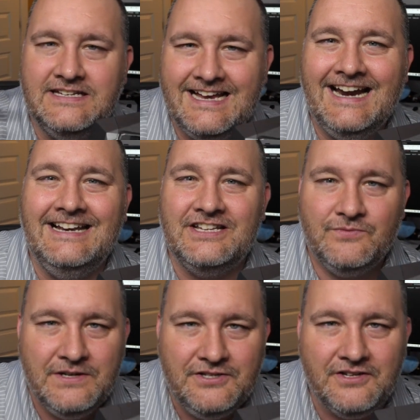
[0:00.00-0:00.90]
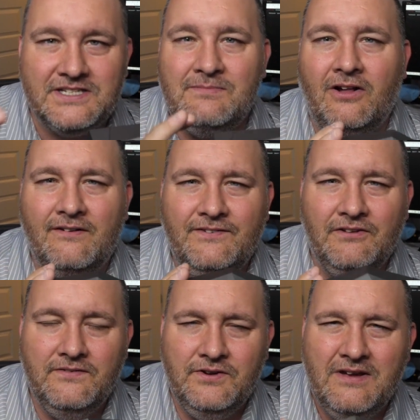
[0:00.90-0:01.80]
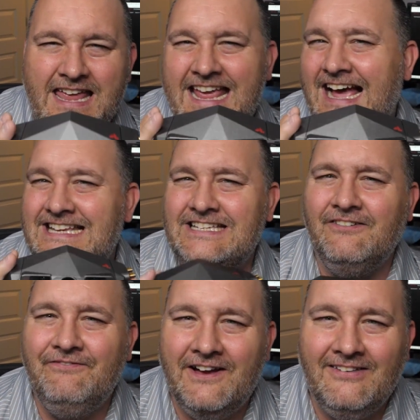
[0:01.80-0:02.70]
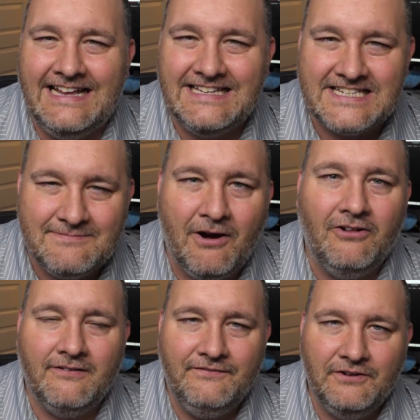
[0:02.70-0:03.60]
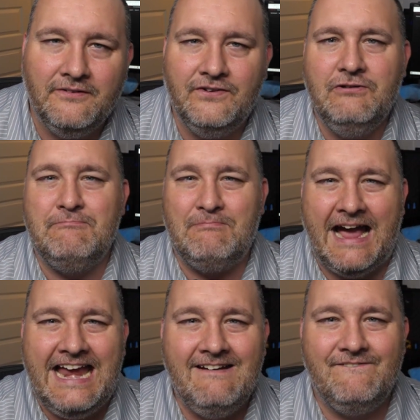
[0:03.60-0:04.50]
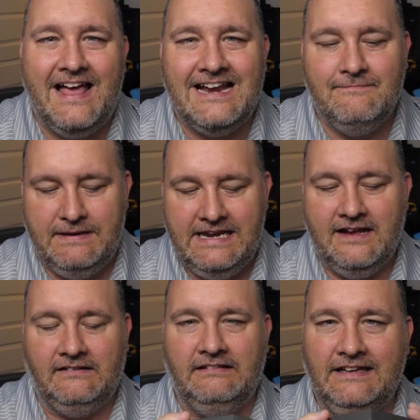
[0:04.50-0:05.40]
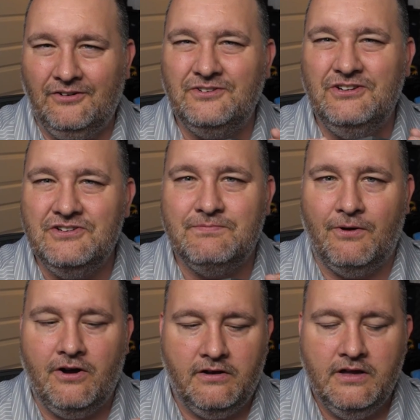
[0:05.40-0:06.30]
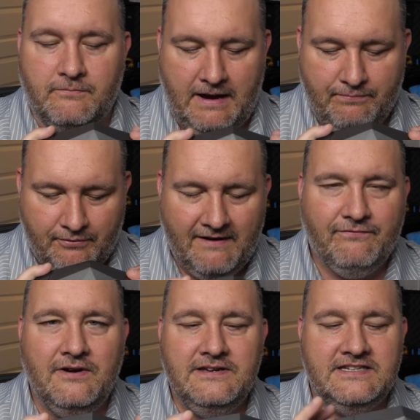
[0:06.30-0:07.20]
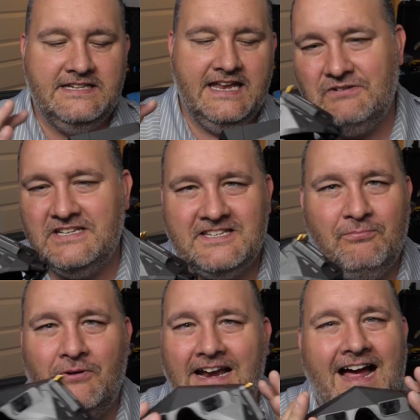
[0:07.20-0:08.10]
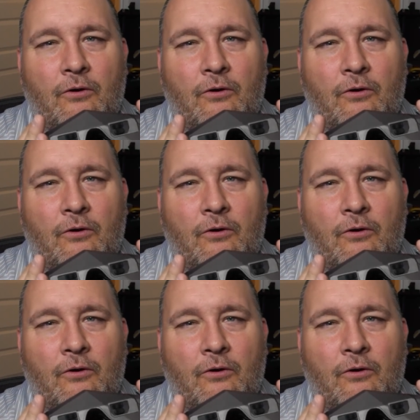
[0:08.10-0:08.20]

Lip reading: decided to switch to the smaller field of view, I still felt like the smaller field of view might in fact be a little too small for my preference. That was disappointing.